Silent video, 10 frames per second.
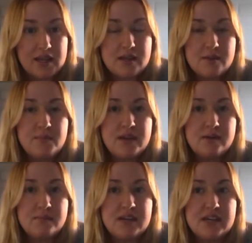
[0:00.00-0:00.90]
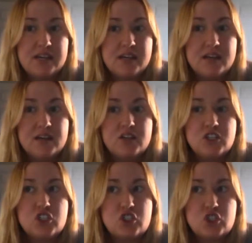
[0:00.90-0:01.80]
and it made me
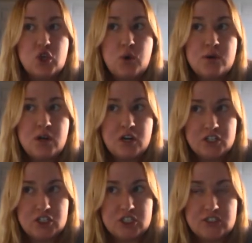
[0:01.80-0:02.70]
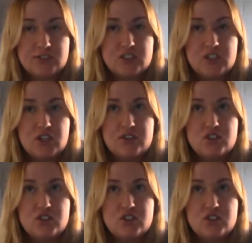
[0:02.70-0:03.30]
so nauseous,